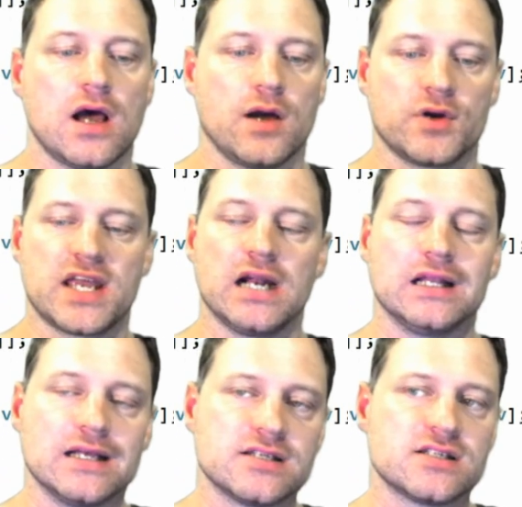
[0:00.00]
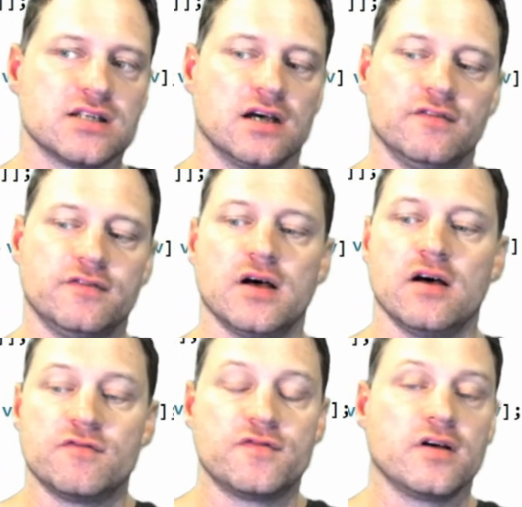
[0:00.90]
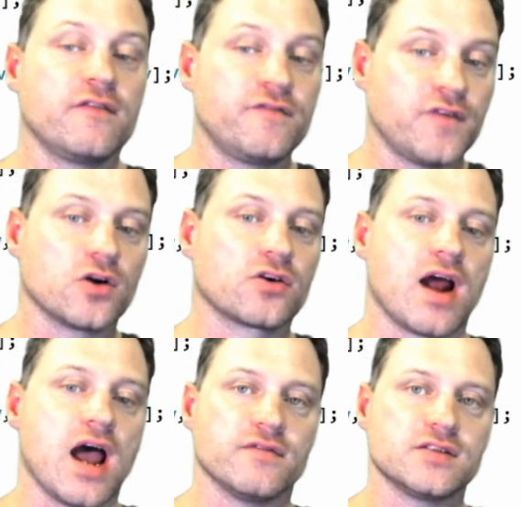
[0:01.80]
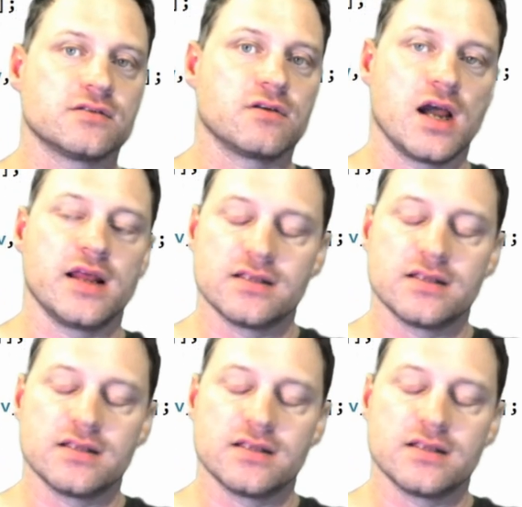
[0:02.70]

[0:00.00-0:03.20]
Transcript: I would get a list of, of, of photographs, right?